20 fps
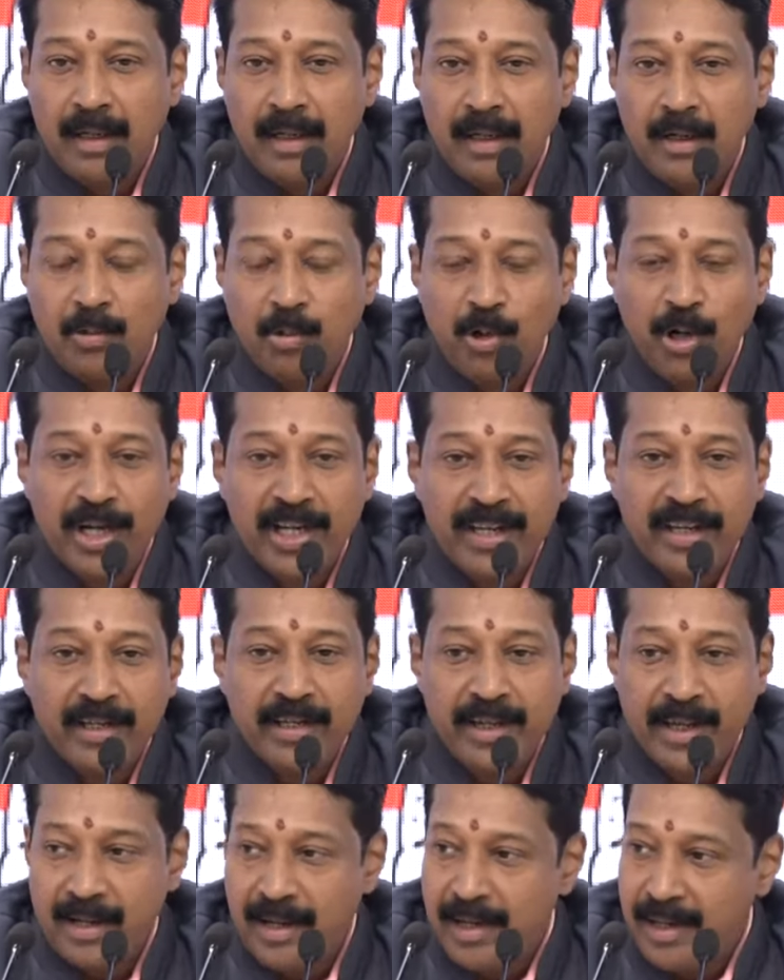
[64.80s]
work in
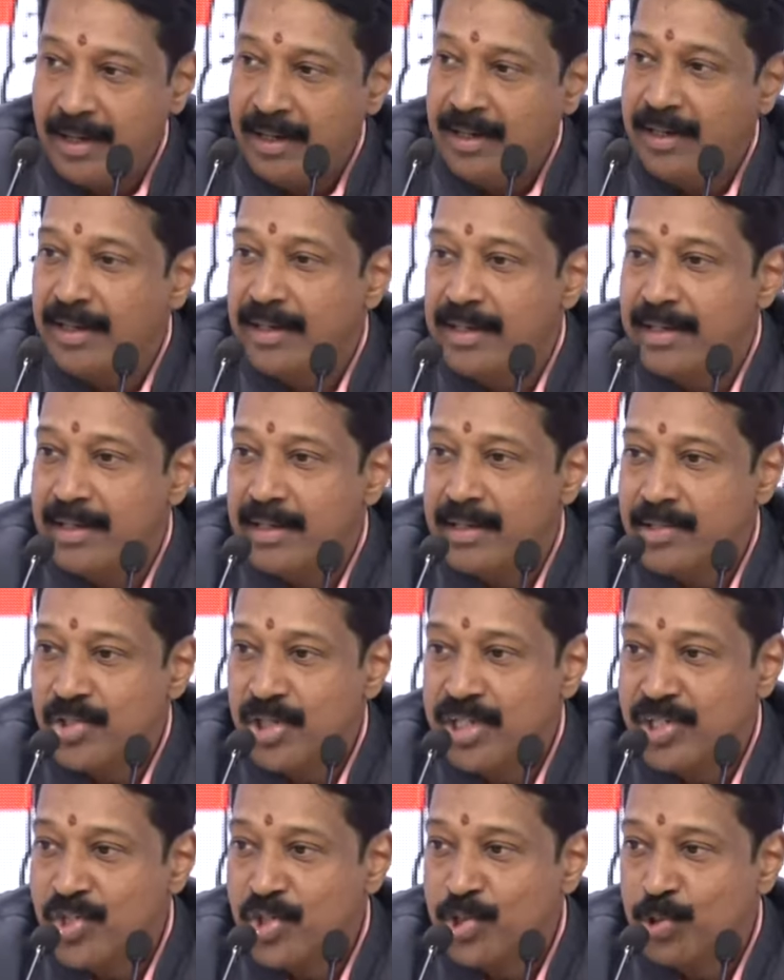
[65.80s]
Kerala
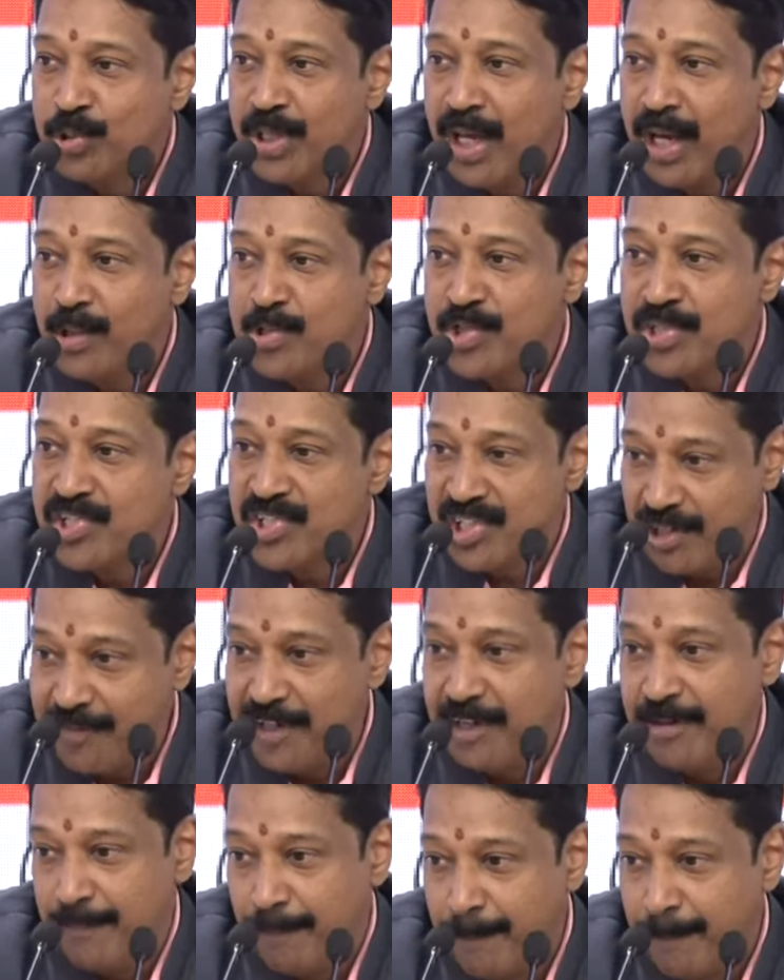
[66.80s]
since 2007.